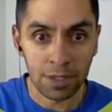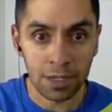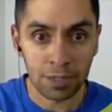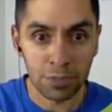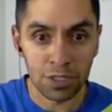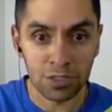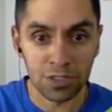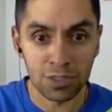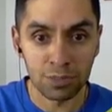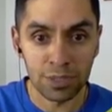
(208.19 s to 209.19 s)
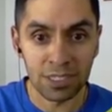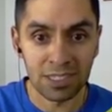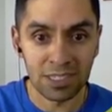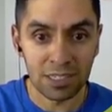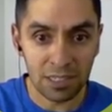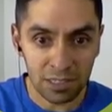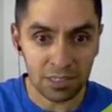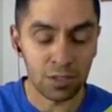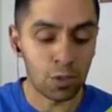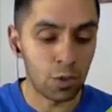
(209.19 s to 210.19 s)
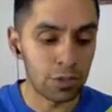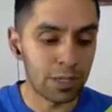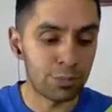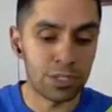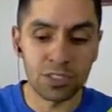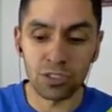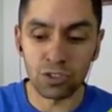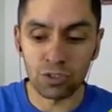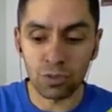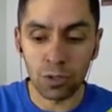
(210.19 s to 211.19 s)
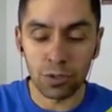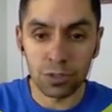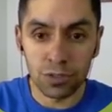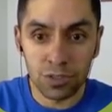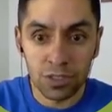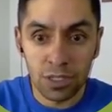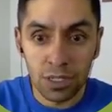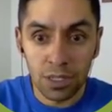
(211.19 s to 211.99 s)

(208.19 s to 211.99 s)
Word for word: um, you can simply click the call out, press control and use